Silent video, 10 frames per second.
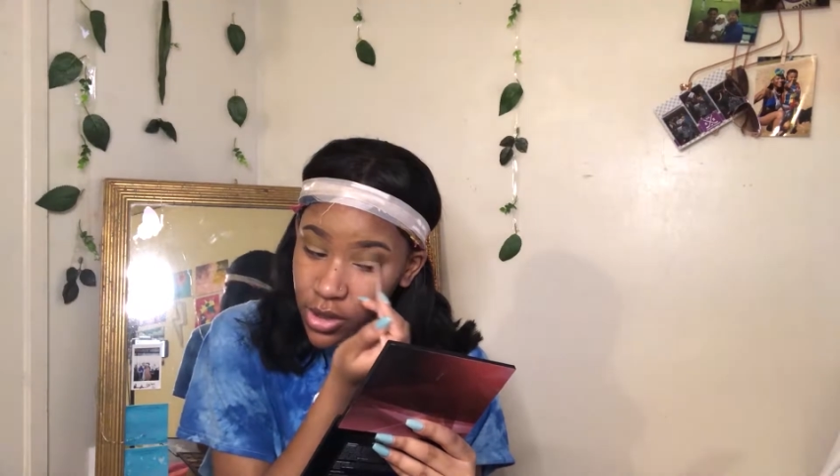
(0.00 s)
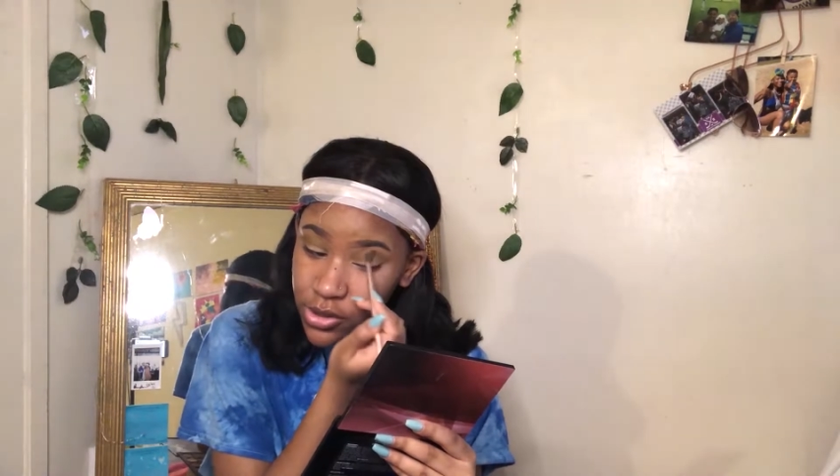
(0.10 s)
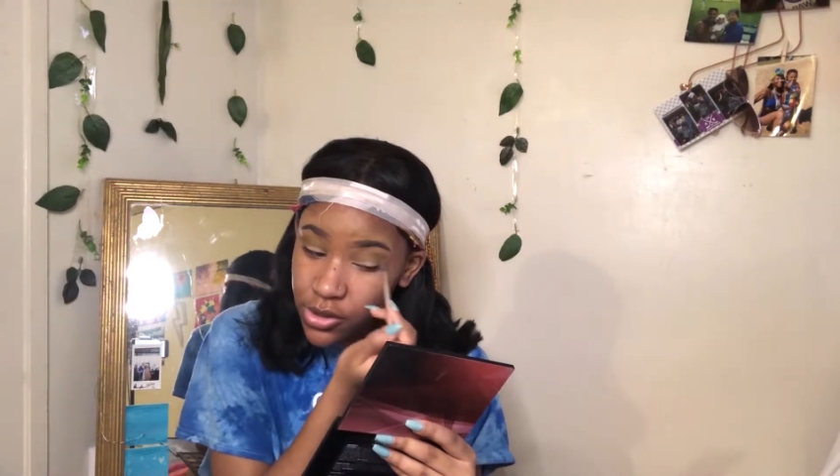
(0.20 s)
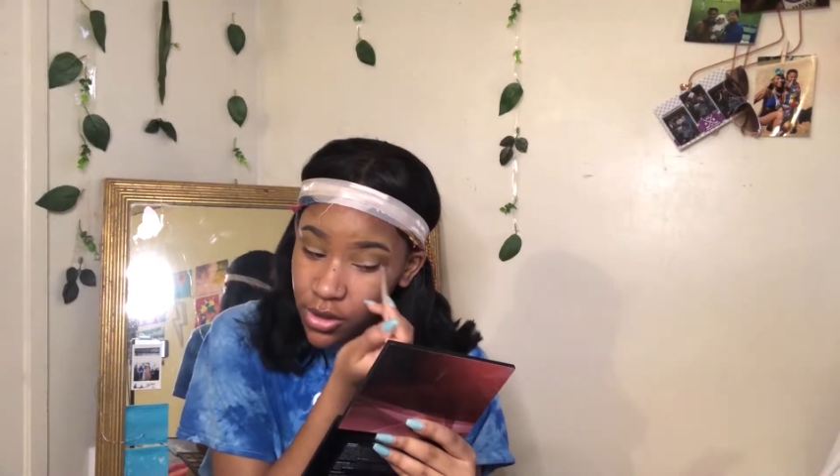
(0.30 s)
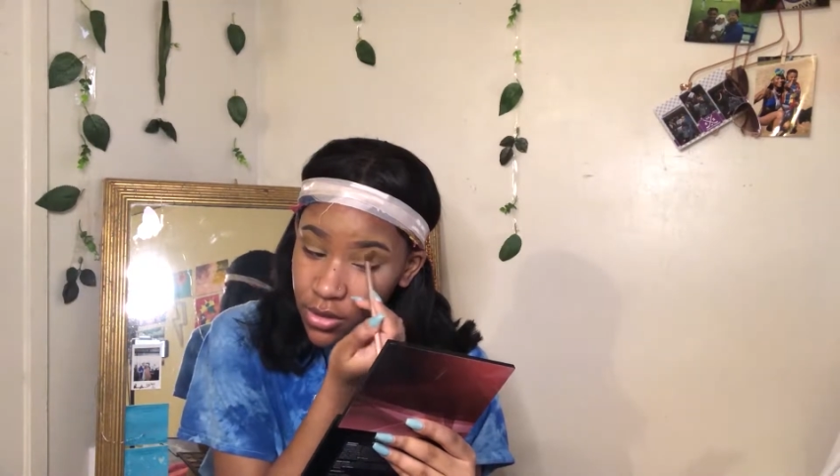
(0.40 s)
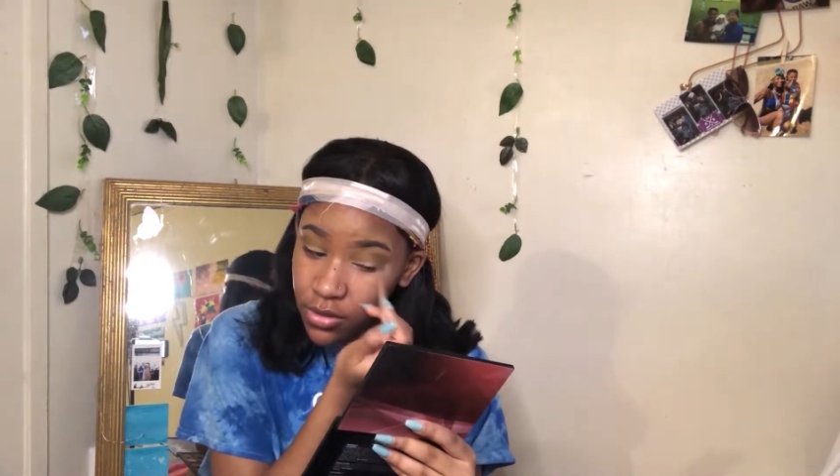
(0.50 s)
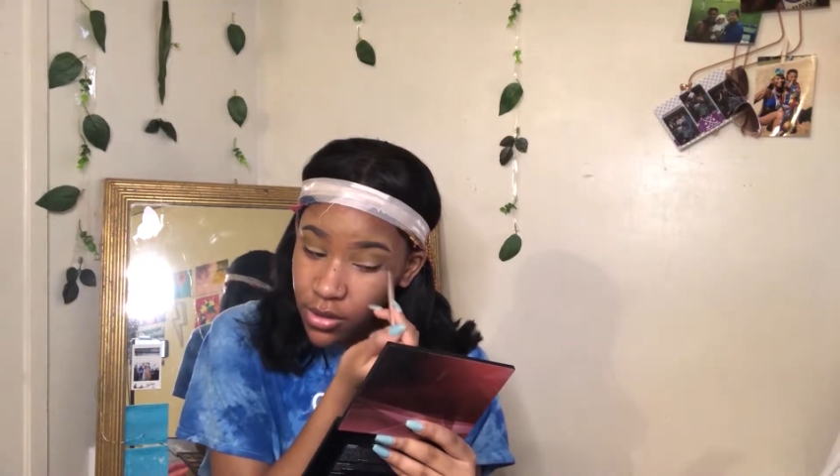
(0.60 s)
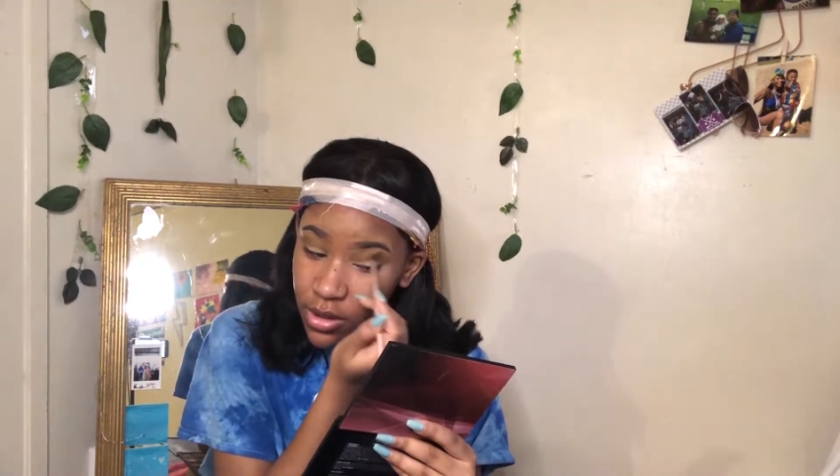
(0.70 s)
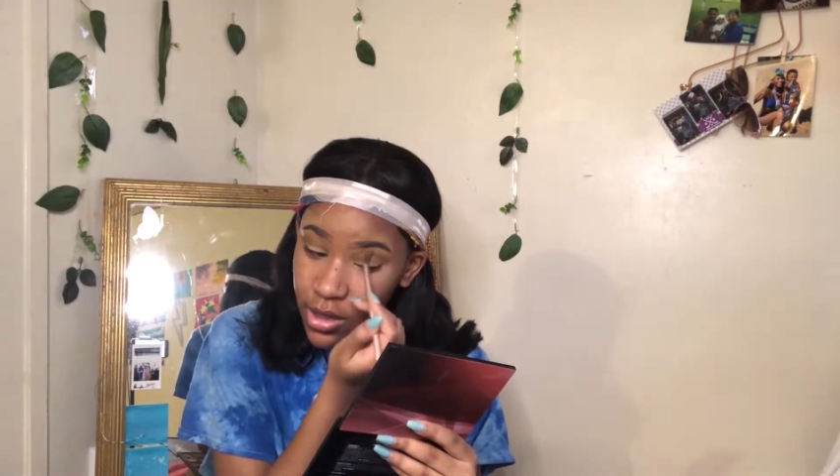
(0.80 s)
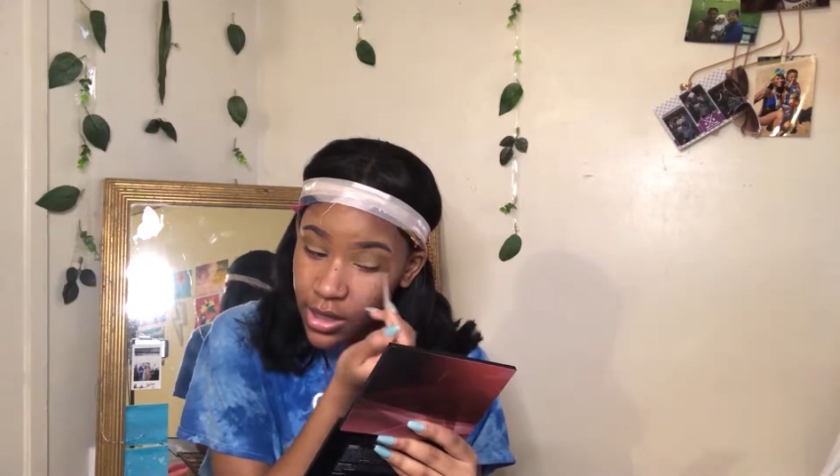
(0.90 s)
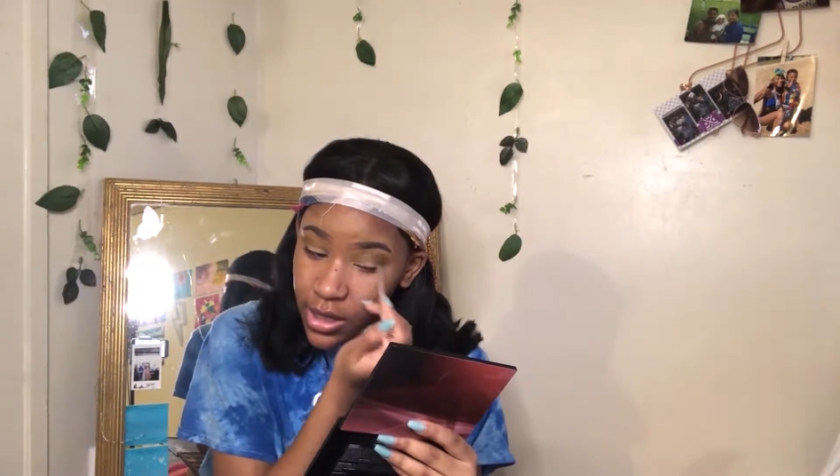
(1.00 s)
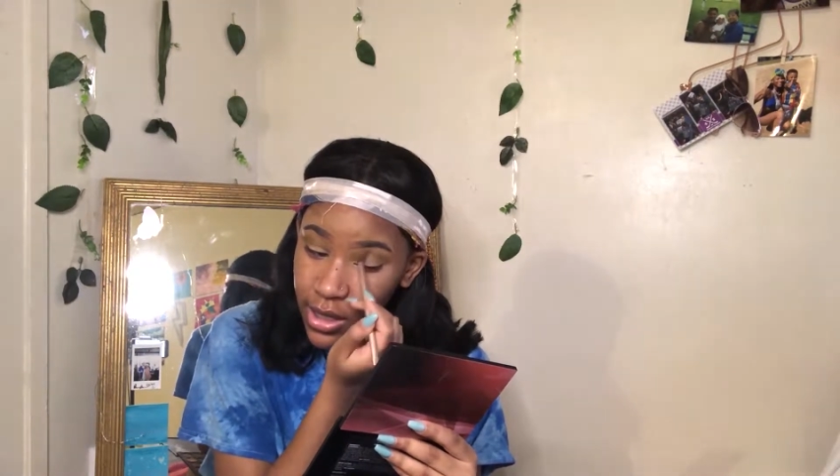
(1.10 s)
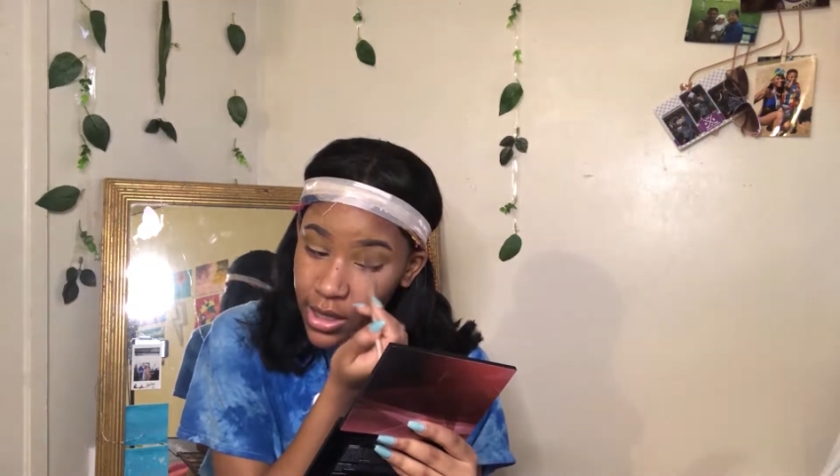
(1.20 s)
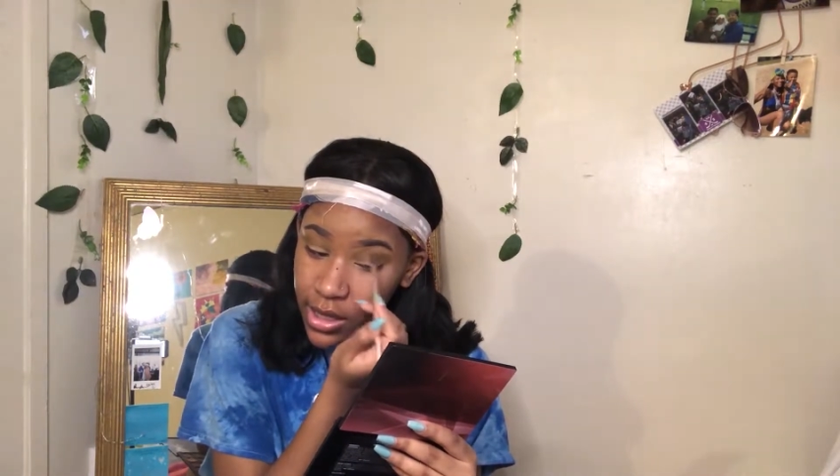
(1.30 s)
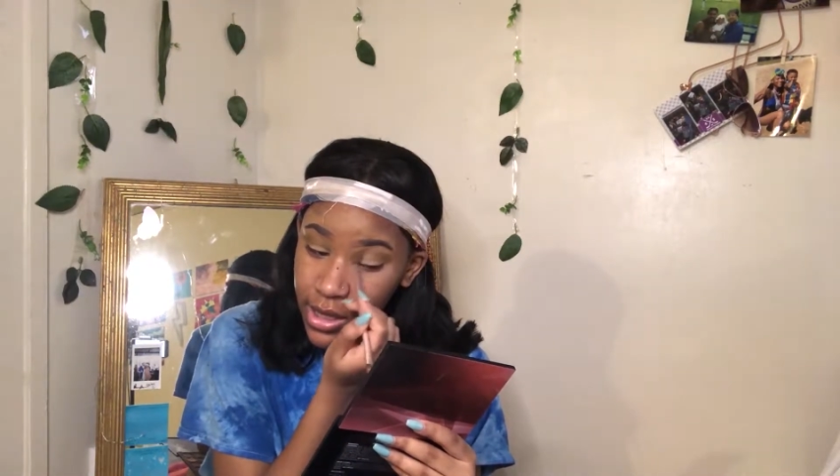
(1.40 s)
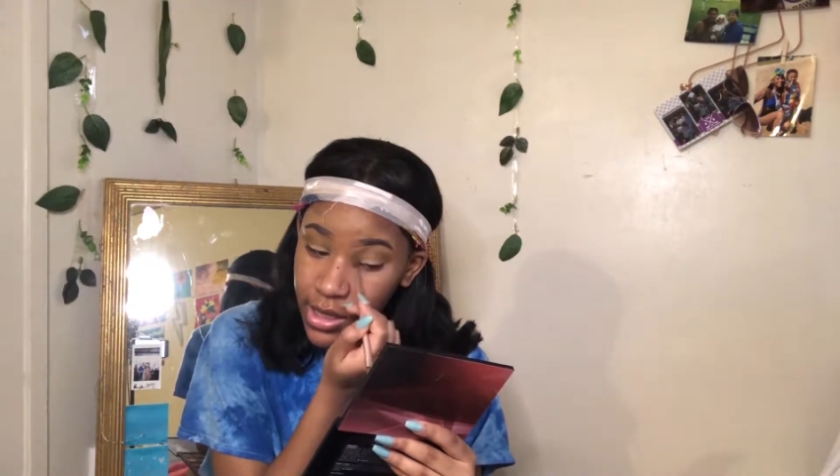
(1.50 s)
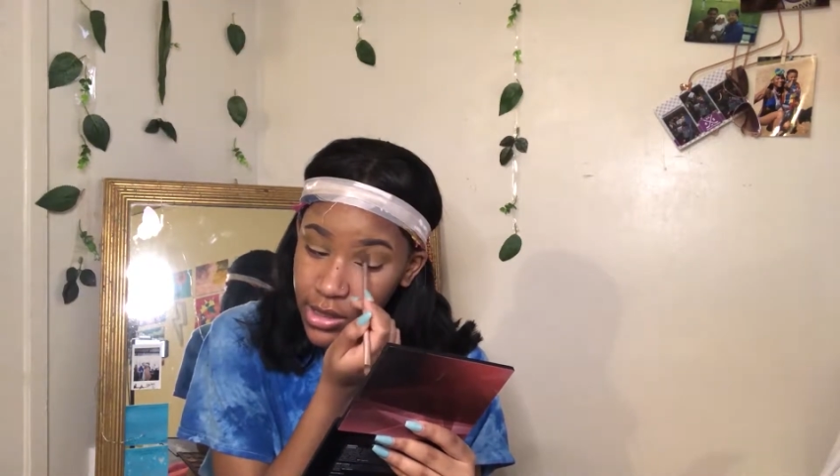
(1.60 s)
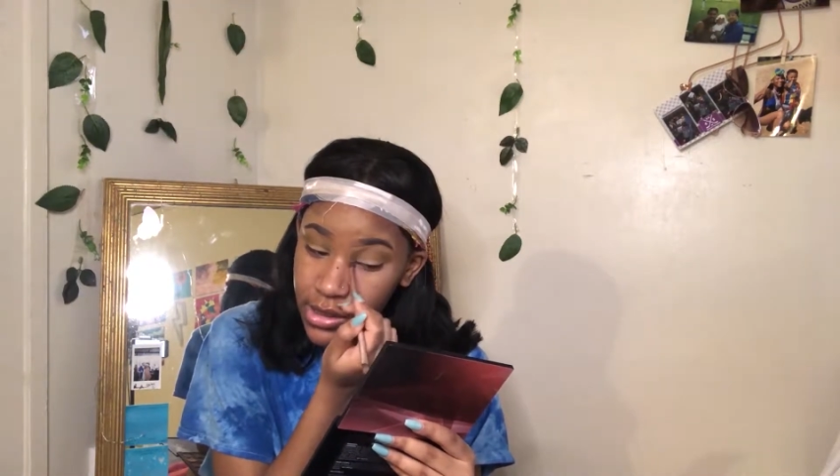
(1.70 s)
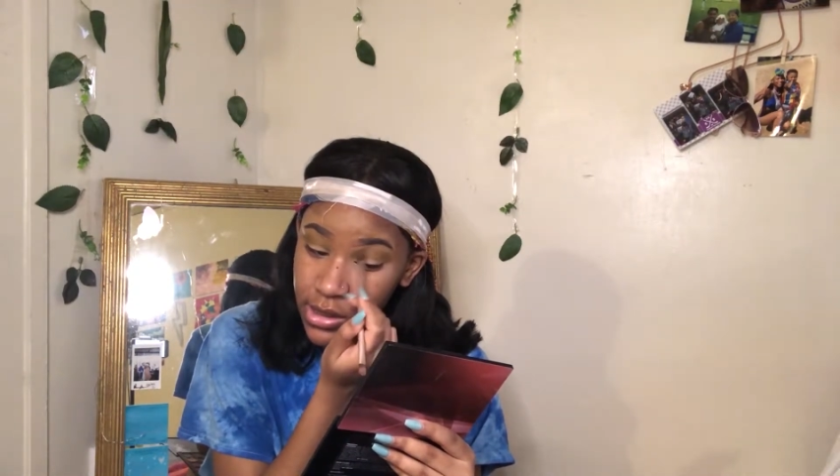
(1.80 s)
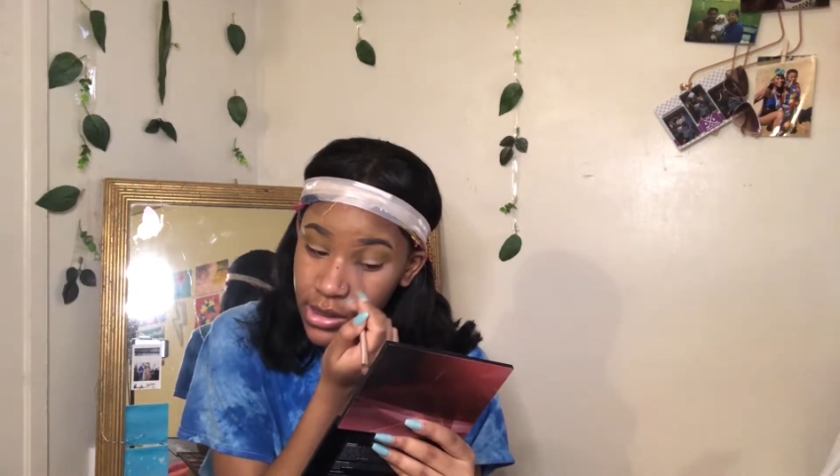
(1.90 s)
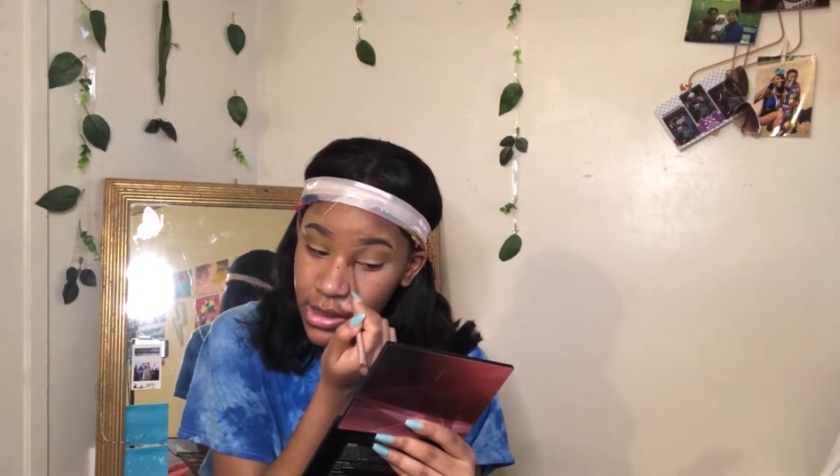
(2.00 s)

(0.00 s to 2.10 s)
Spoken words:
show and